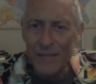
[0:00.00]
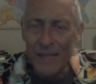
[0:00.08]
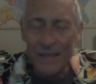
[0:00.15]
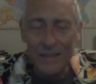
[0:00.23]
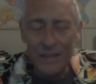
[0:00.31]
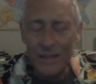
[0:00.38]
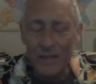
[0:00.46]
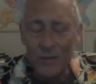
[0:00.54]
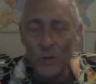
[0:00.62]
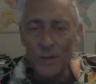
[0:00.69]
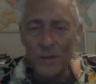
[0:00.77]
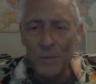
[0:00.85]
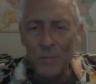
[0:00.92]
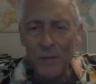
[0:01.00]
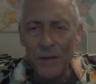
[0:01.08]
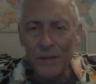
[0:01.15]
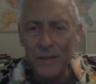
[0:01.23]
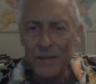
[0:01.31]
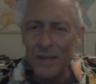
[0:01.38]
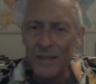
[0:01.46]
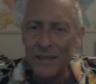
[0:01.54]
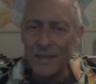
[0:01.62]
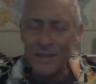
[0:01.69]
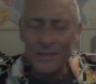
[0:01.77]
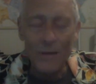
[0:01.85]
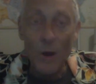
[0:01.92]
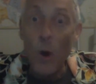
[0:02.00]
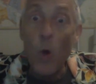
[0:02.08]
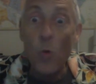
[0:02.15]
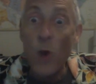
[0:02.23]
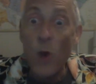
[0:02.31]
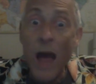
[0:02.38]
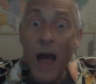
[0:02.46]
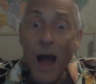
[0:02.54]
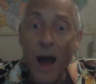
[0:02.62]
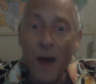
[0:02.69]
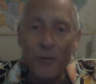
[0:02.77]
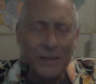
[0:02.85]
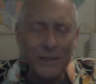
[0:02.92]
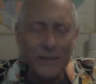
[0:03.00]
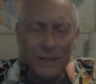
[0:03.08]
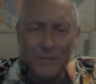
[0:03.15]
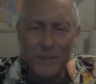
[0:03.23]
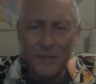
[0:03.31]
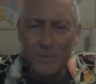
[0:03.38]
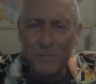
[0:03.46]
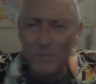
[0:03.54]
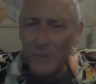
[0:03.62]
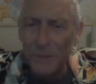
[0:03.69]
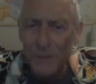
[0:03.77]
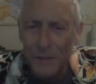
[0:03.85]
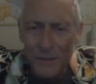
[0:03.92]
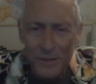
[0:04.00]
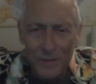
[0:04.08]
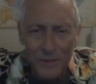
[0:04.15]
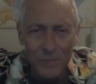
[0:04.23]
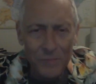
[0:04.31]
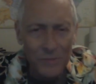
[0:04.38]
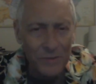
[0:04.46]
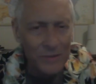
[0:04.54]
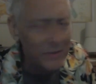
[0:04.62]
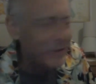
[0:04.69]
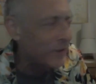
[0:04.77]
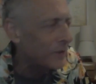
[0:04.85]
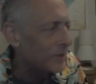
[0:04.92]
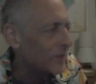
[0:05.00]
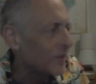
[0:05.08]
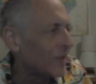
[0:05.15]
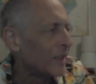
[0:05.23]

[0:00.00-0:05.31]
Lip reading: and of course America is, oh wow, when it comes to millionaires and billionaires,